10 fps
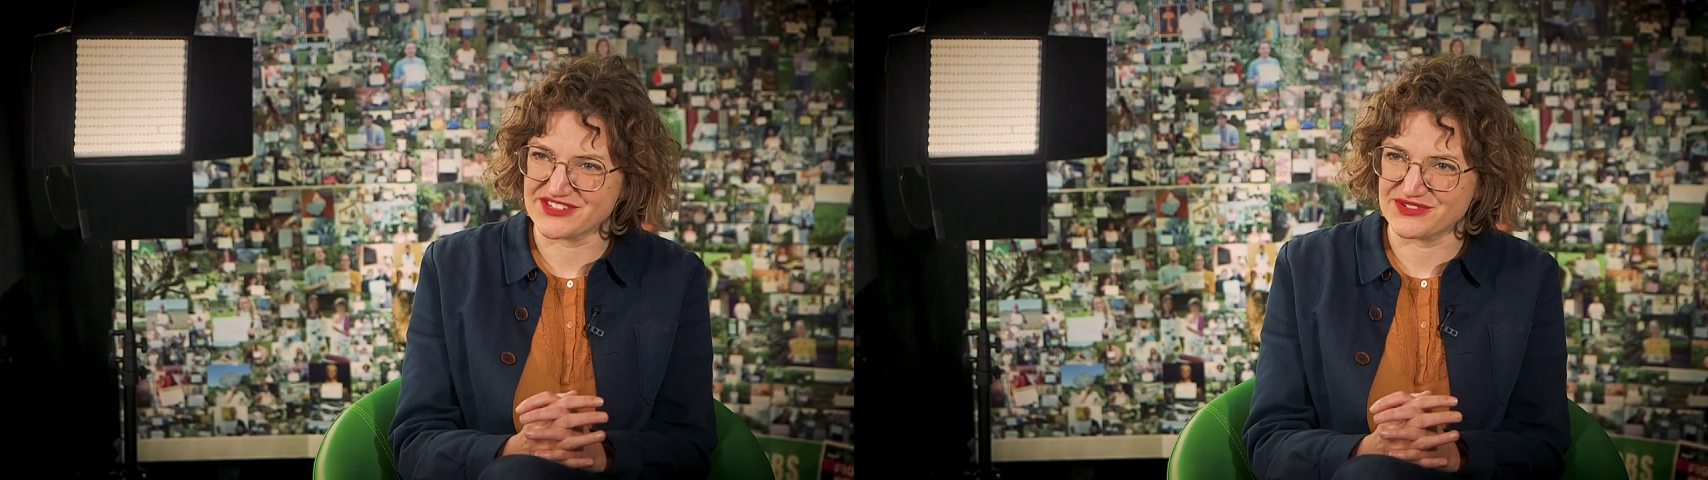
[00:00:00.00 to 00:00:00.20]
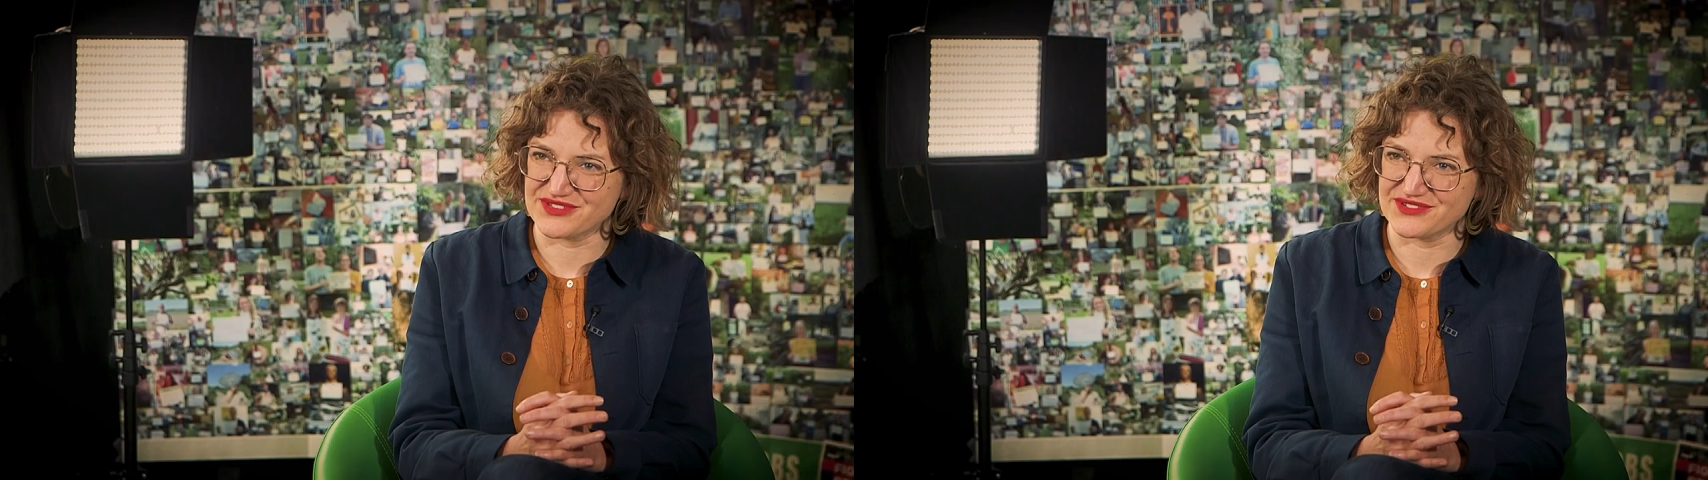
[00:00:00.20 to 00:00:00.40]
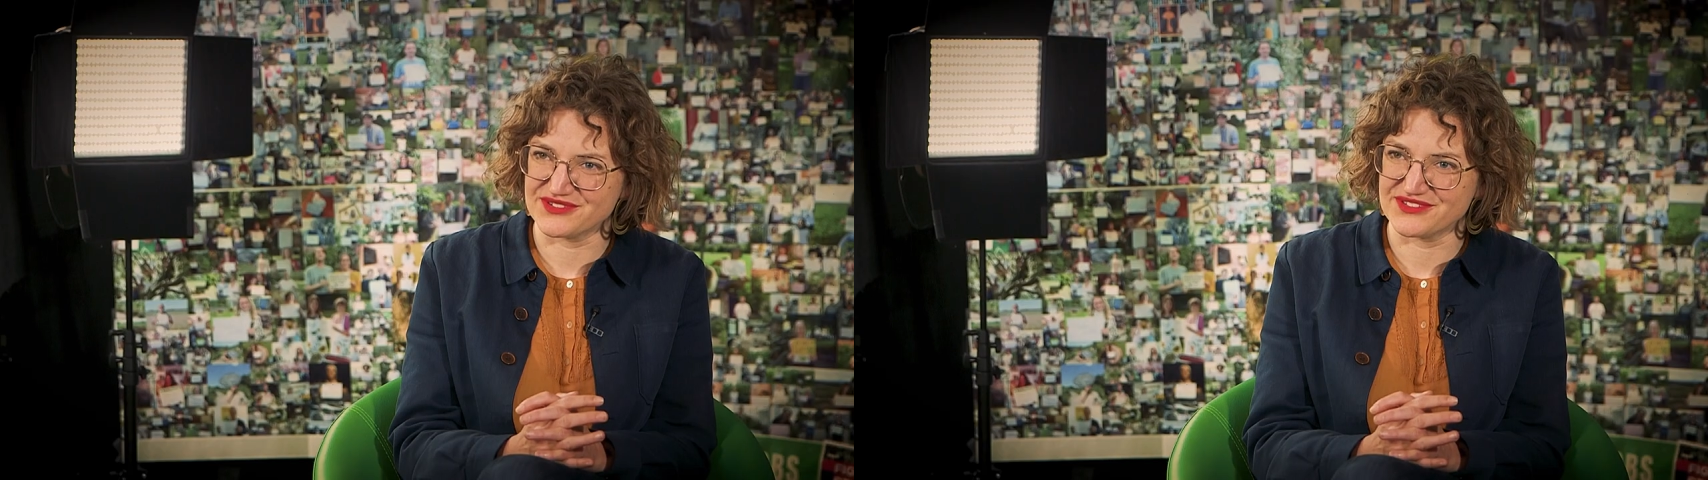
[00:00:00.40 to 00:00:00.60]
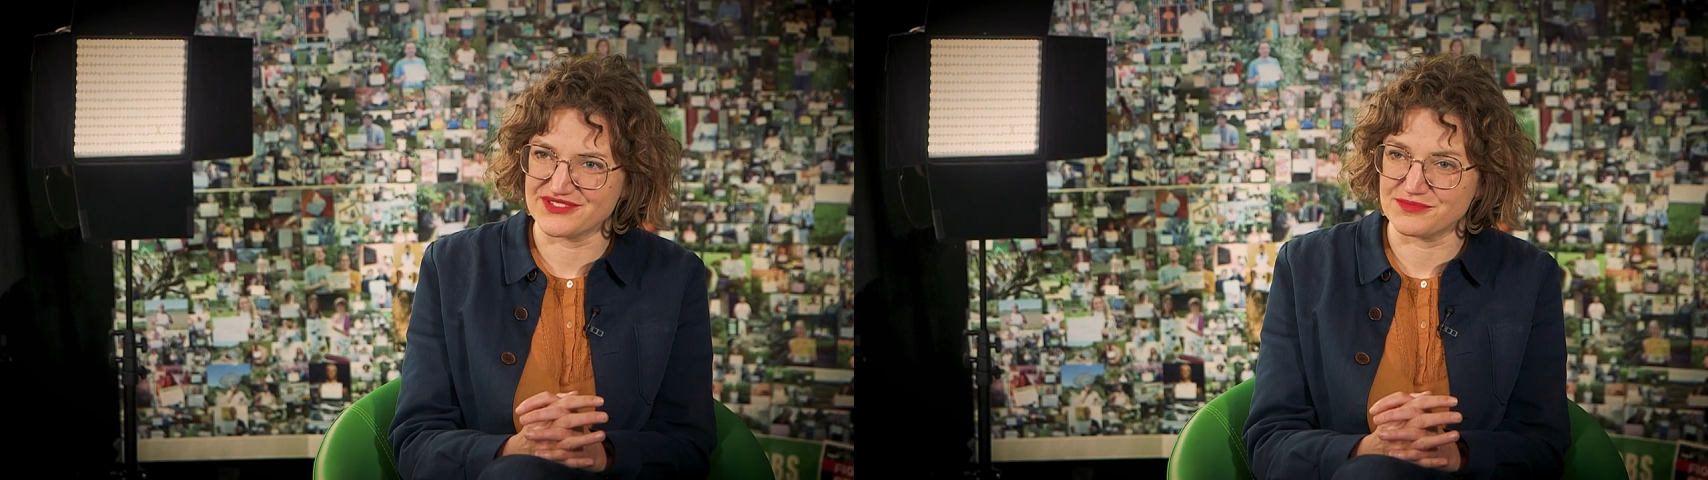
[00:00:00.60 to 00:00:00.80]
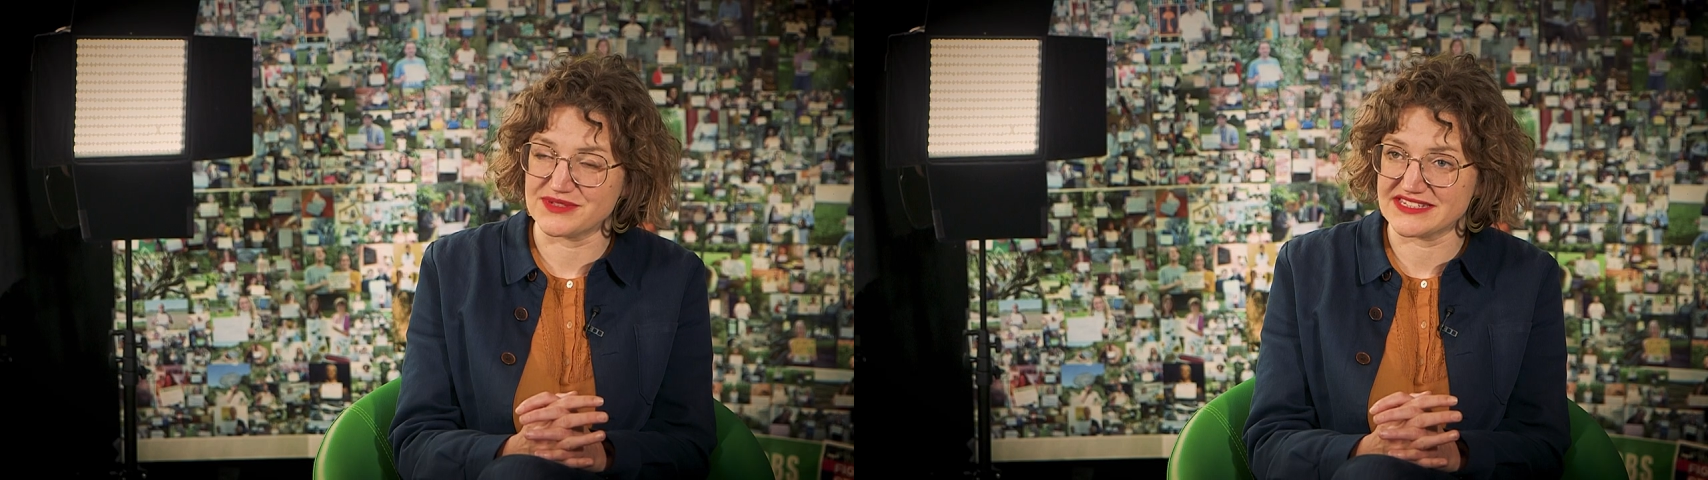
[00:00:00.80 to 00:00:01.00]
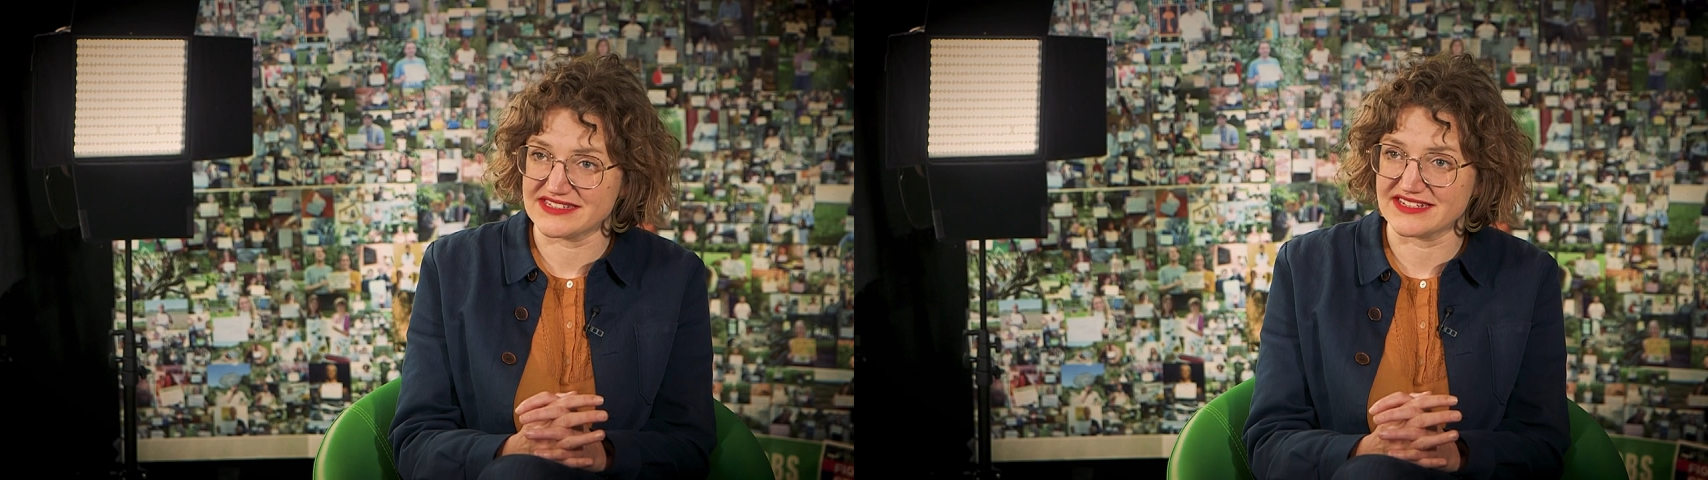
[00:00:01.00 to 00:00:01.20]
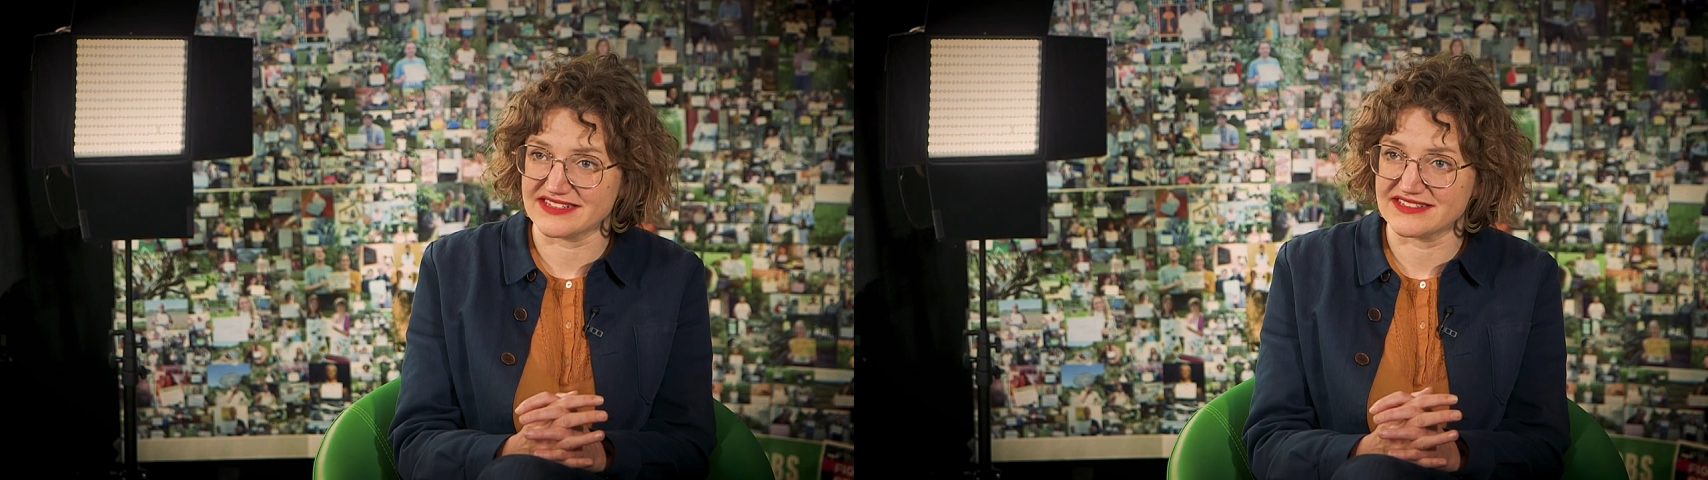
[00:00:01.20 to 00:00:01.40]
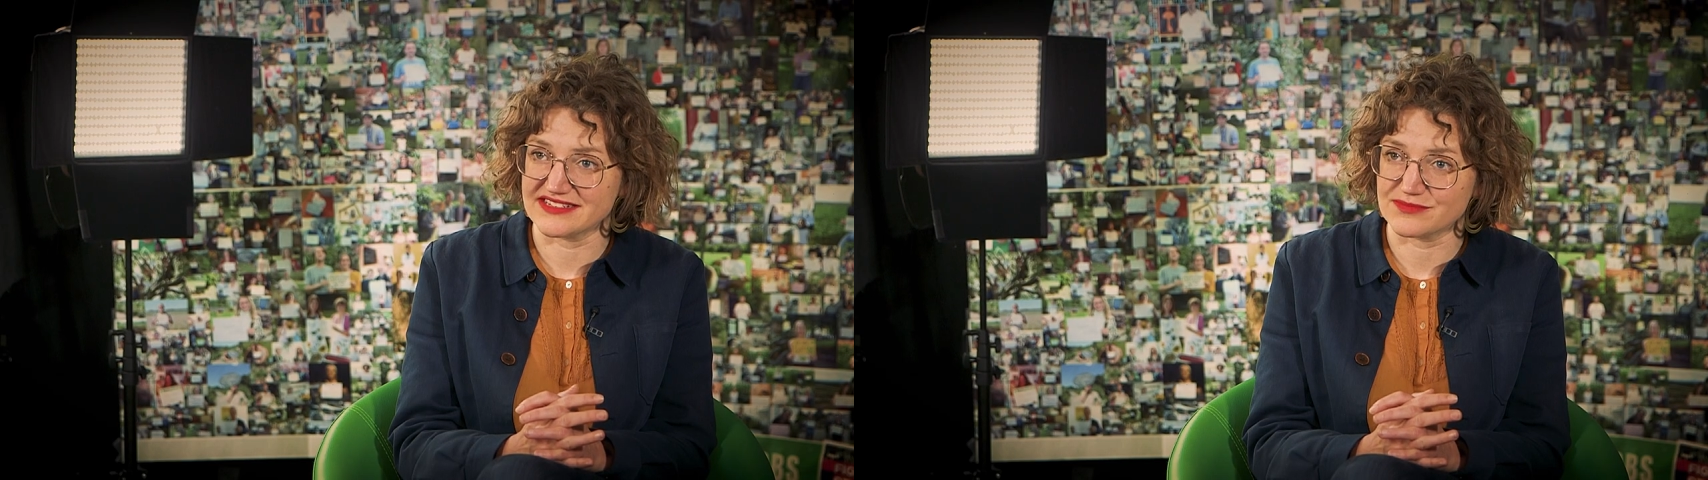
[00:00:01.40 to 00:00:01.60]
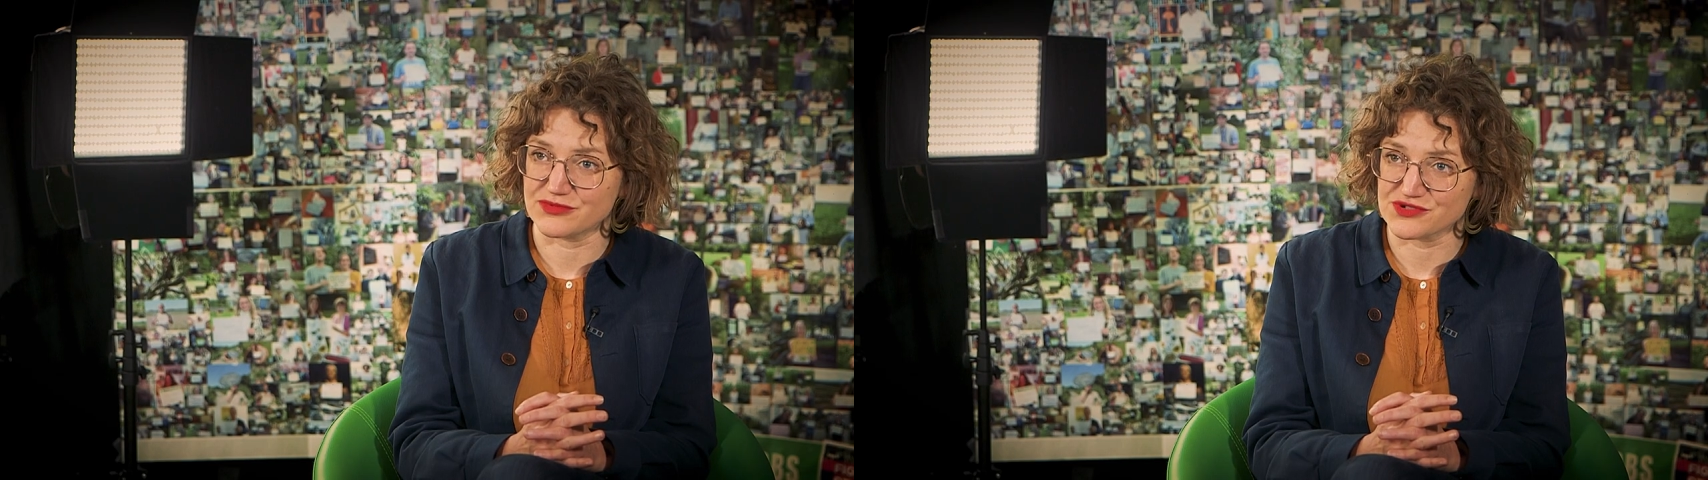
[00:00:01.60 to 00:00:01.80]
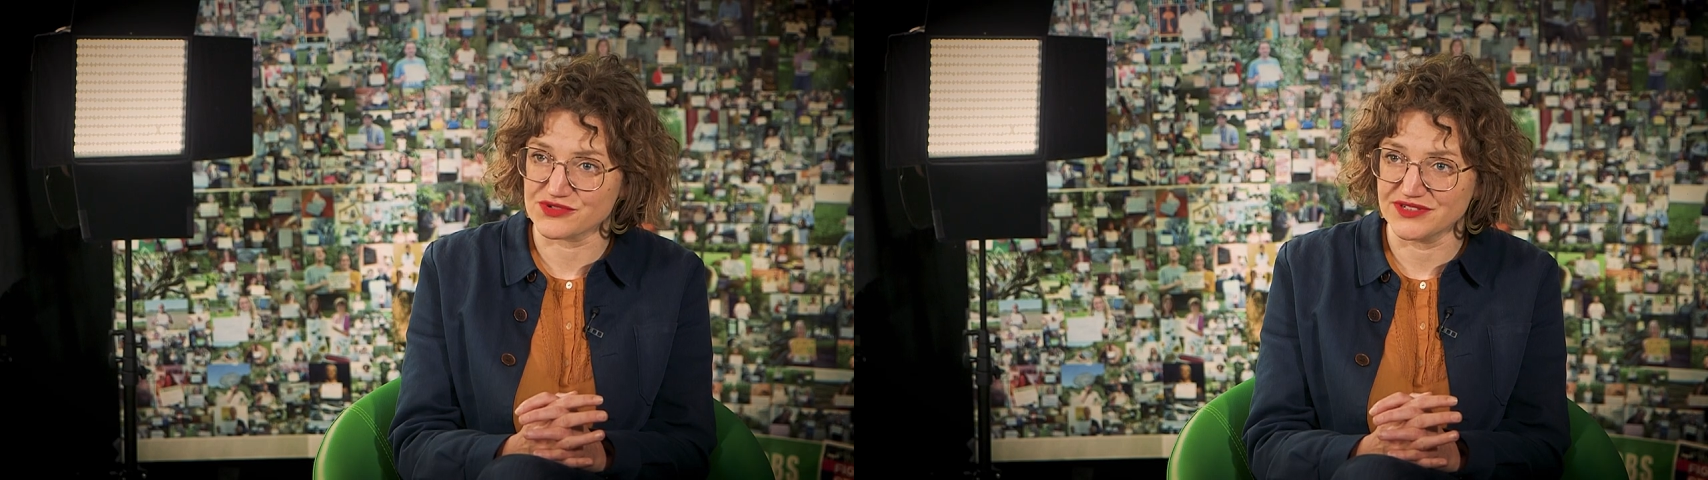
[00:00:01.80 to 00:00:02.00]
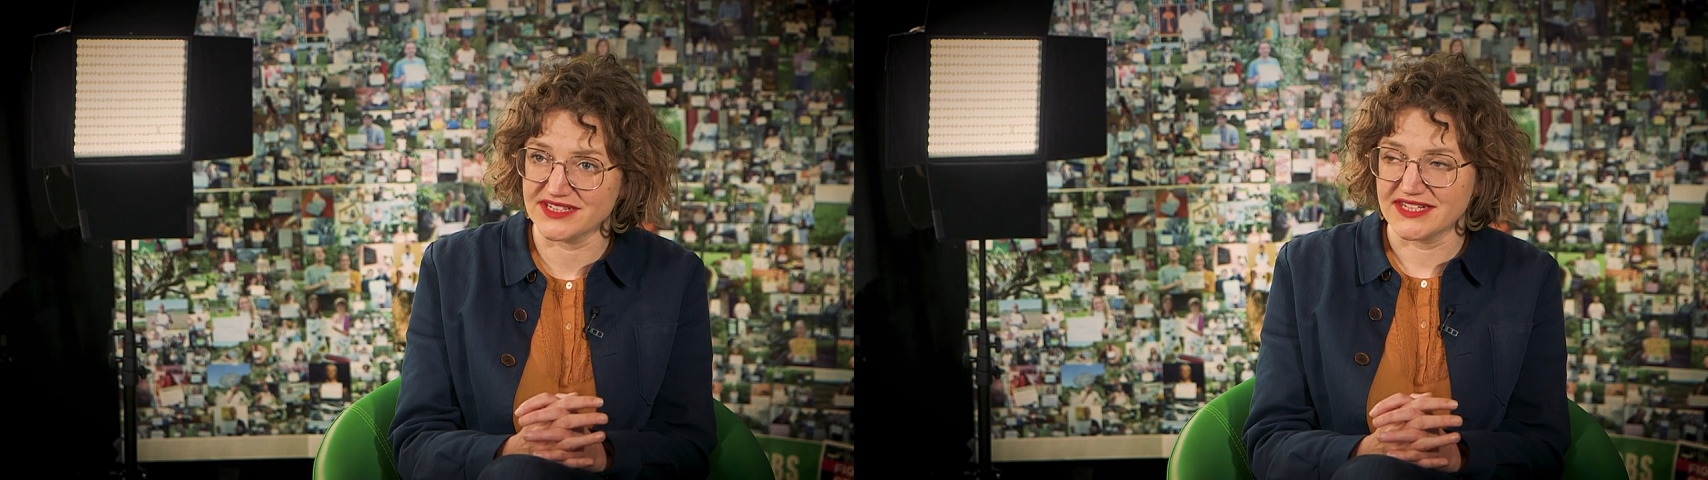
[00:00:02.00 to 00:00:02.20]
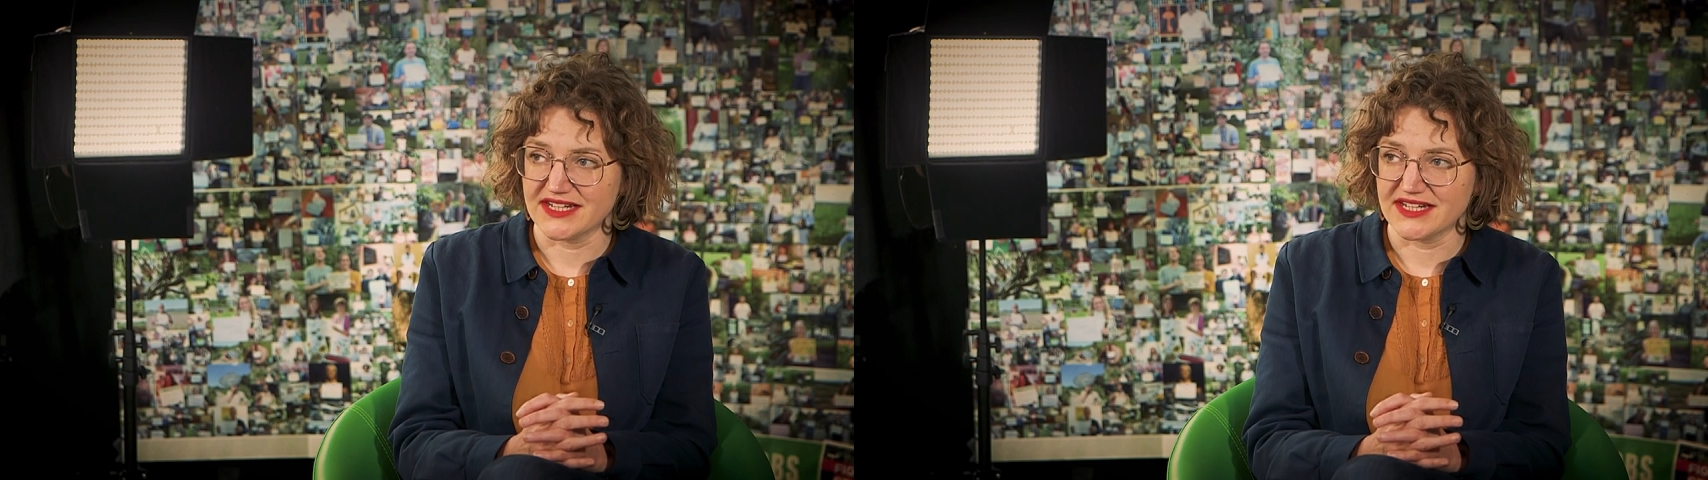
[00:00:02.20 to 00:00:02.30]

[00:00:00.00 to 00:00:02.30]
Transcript: due to pesticide exposure.